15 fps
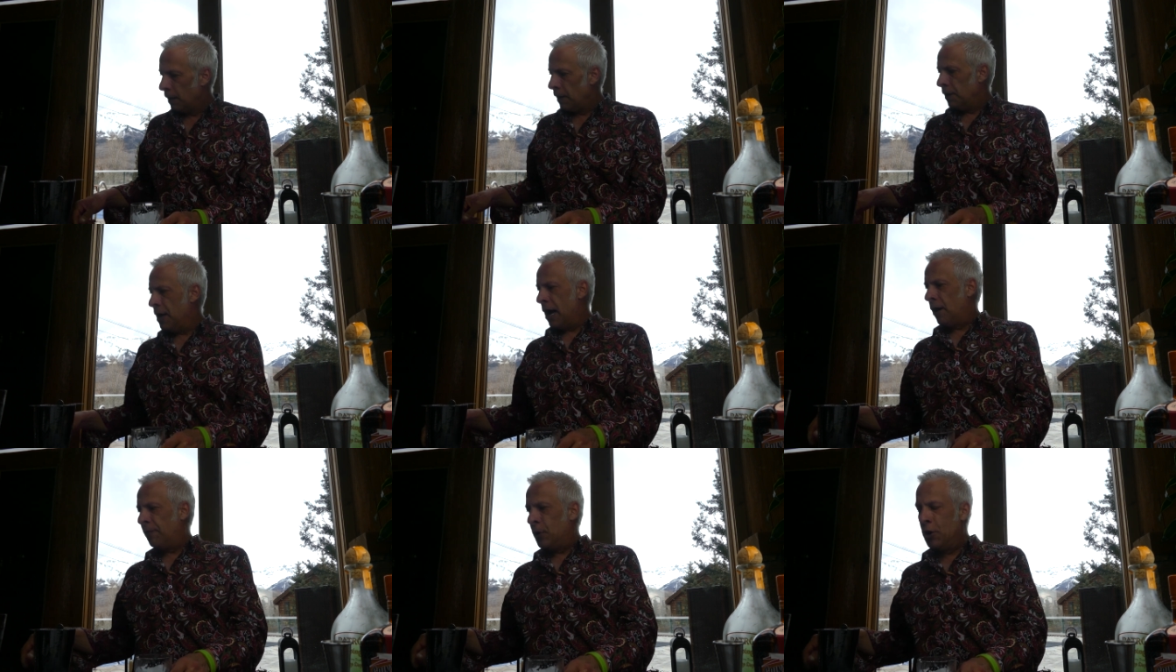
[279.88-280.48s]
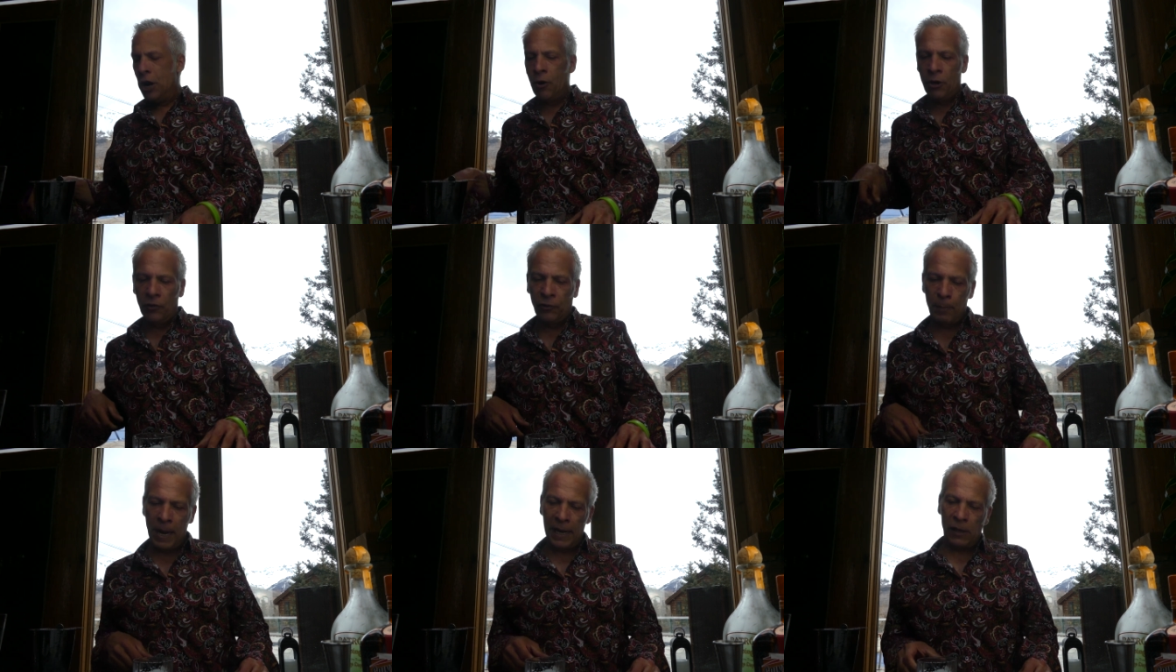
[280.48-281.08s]
Now, if you
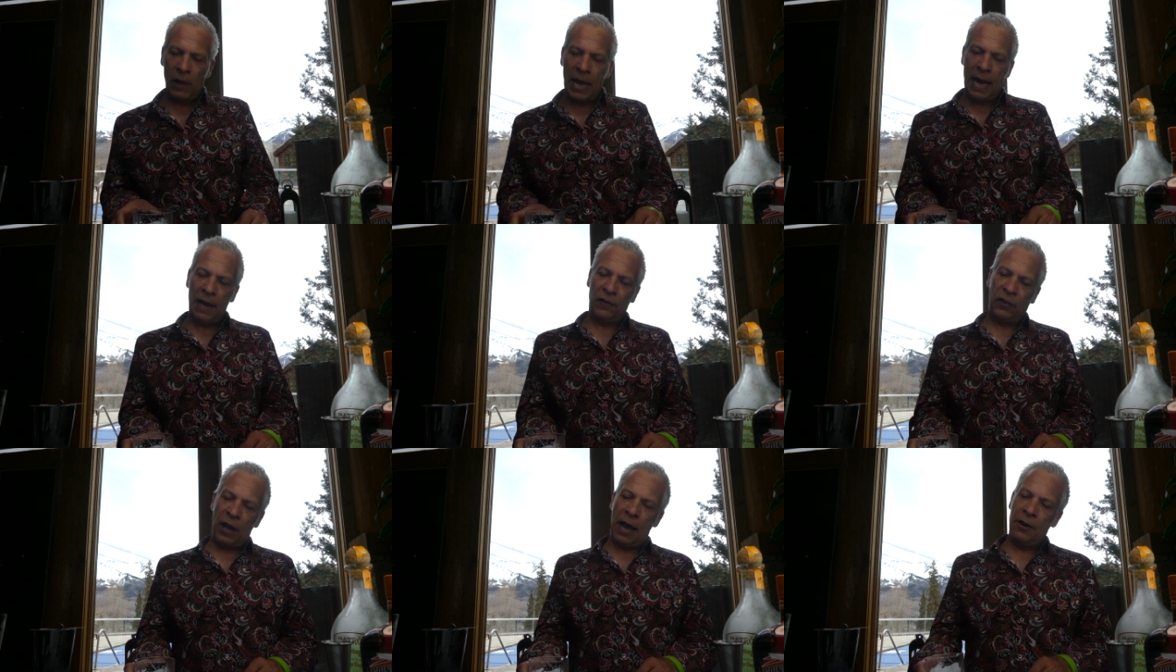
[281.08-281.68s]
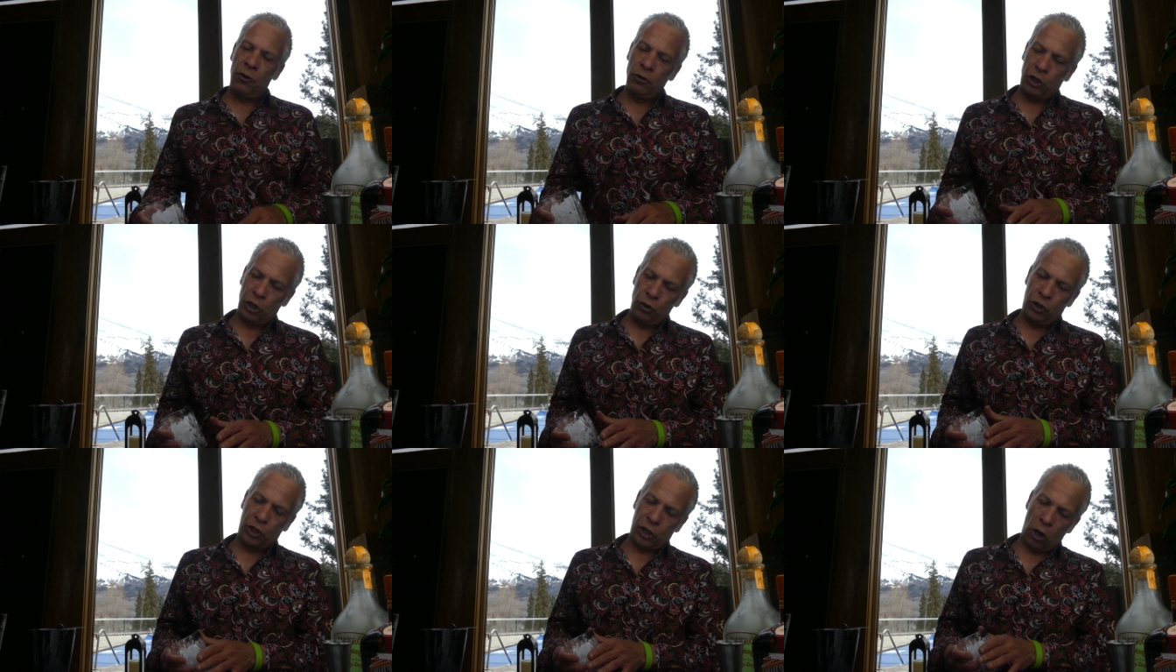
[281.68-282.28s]
notice my glass, I don't
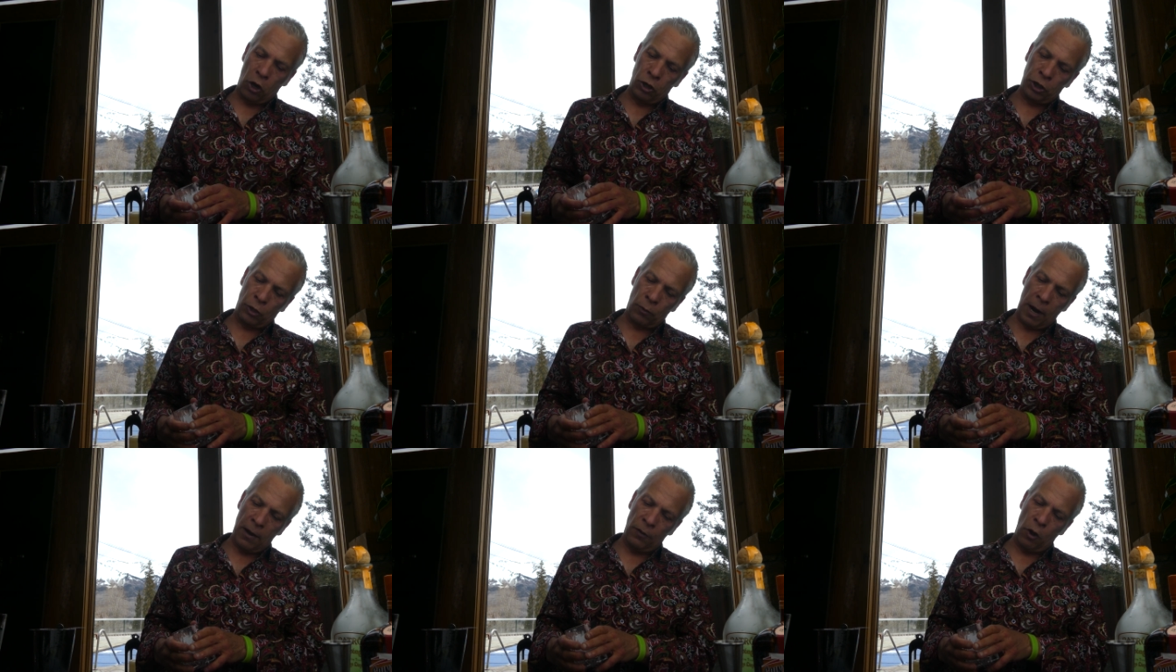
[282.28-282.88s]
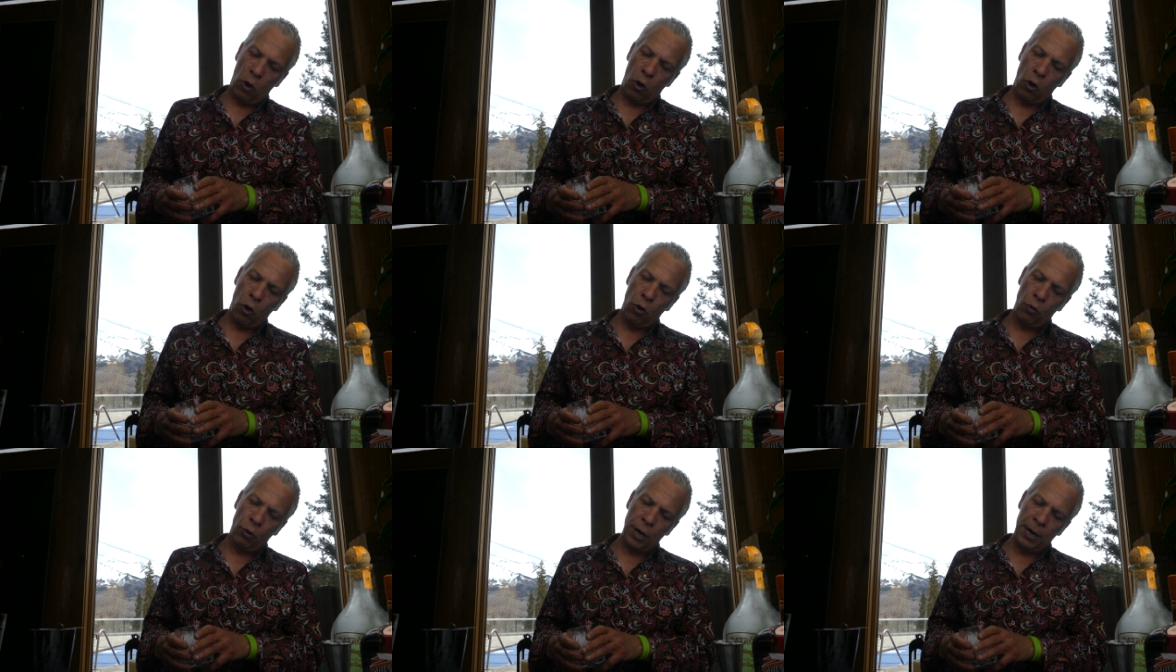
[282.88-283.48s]
do salt around the
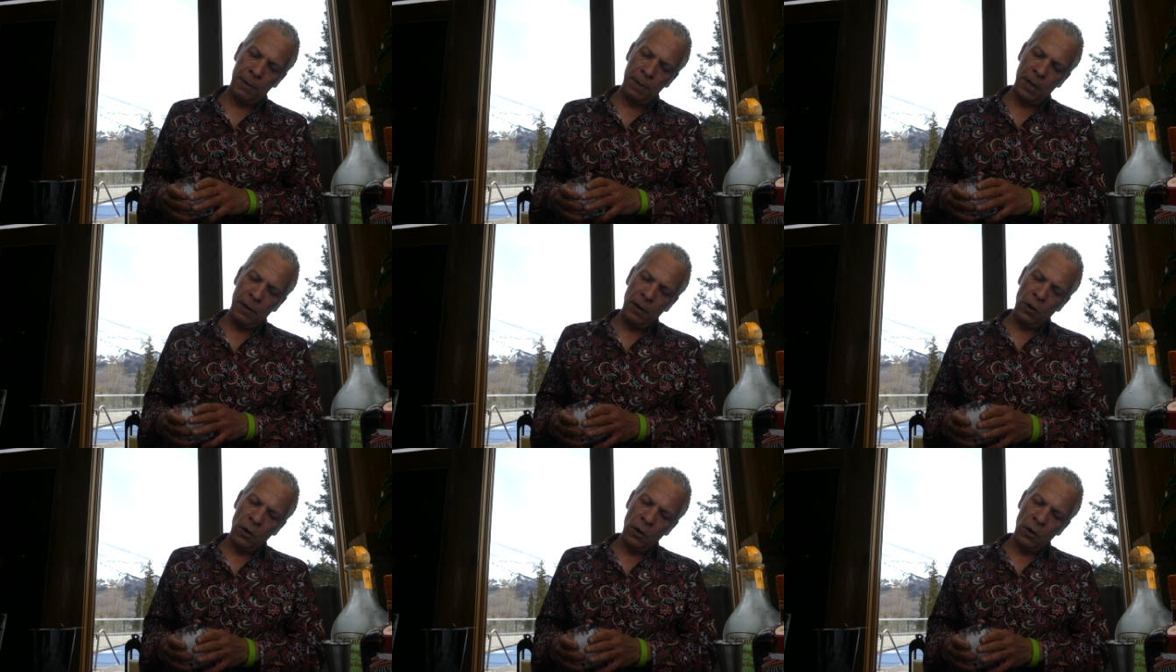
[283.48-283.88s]
whole rim.